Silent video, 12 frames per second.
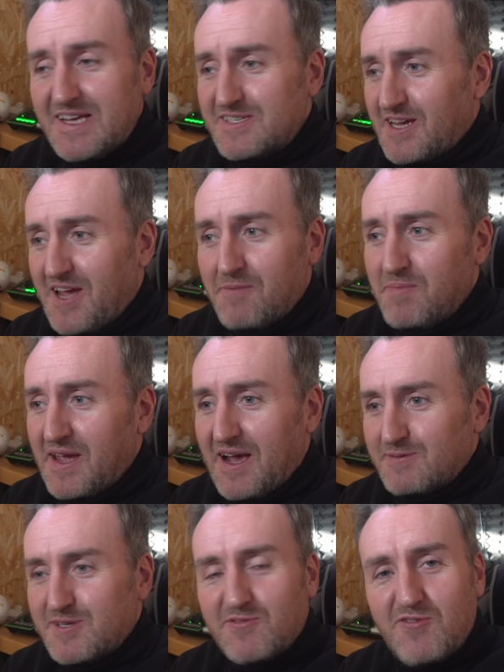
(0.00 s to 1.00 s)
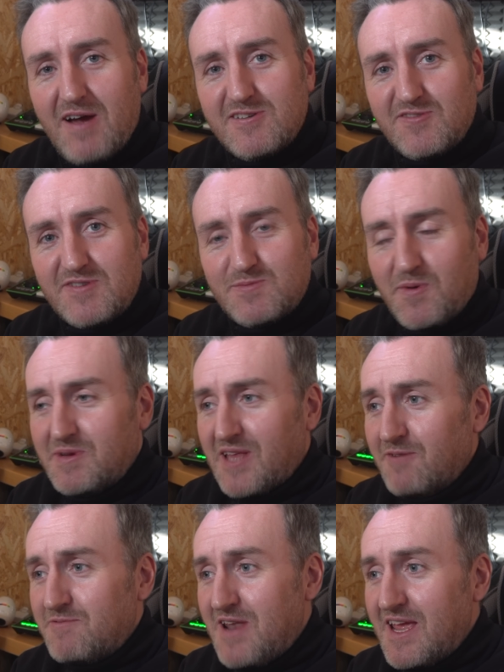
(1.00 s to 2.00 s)
to go and pick up some groceries, but we
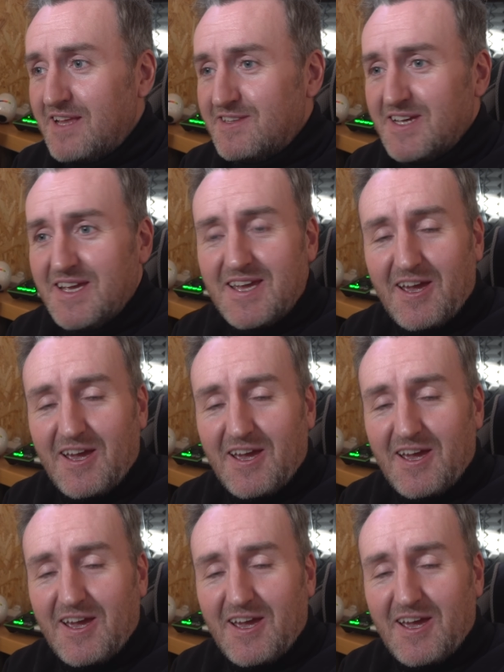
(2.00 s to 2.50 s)
don't need